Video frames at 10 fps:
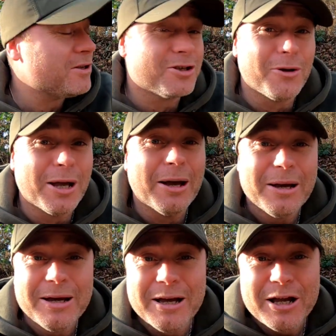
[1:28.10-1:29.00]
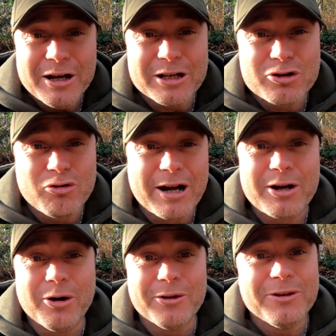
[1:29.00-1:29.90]
So yeah, let's
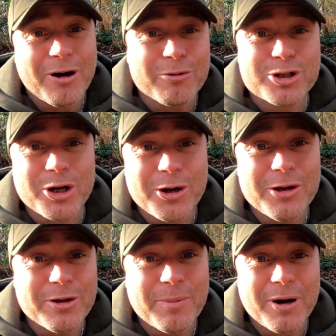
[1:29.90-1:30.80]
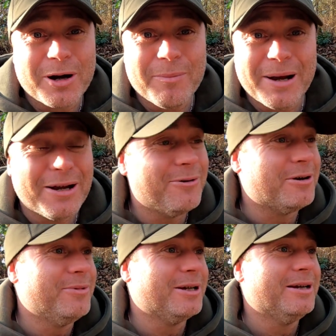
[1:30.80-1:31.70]
crack on. I'll show you the Parker Baiter
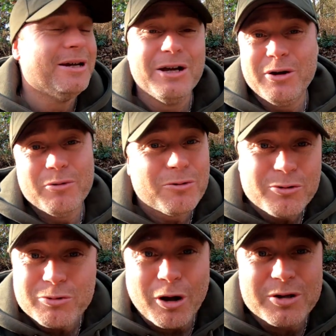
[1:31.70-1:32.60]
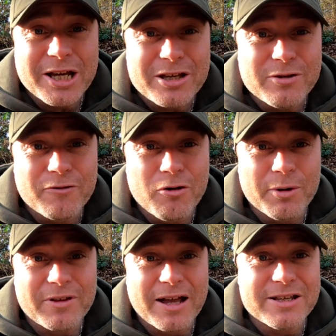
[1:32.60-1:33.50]
in a minute. I'll take you through
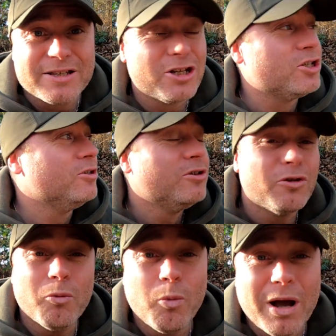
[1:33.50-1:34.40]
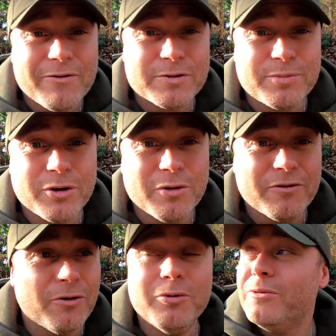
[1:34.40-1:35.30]
my day session. The weather's
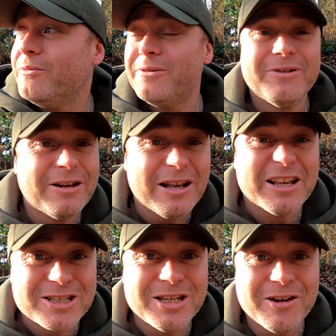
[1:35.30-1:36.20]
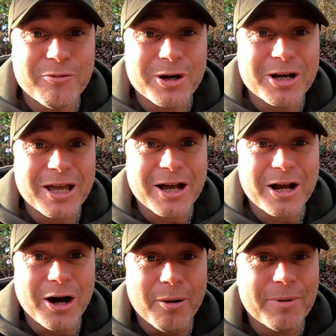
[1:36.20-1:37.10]
beautiful. Let's see if we can get a
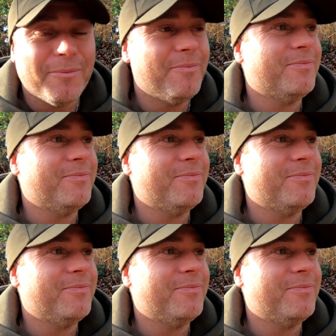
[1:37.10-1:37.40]
carp.